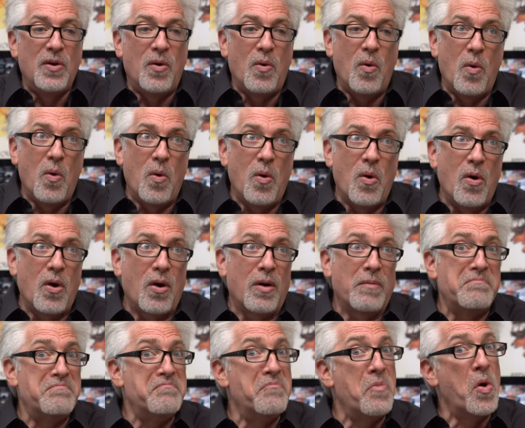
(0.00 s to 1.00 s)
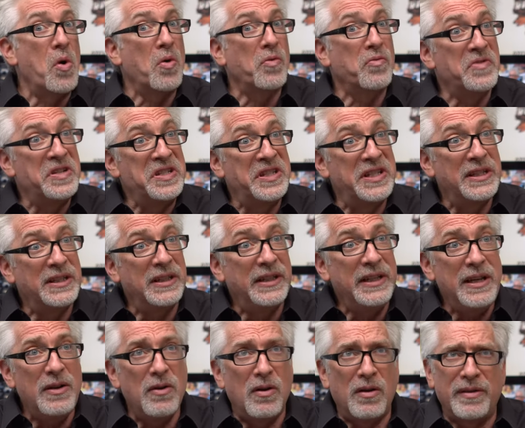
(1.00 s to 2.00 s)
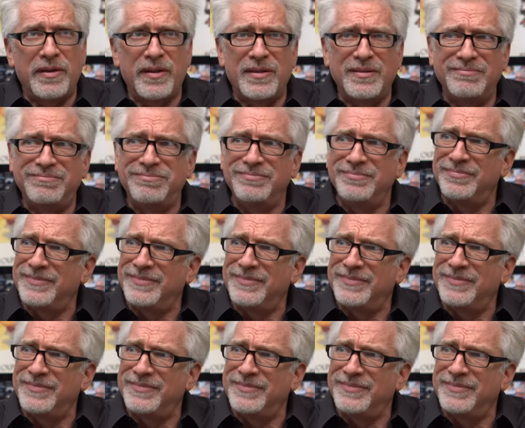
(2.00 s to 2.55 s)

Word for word: or more recently, although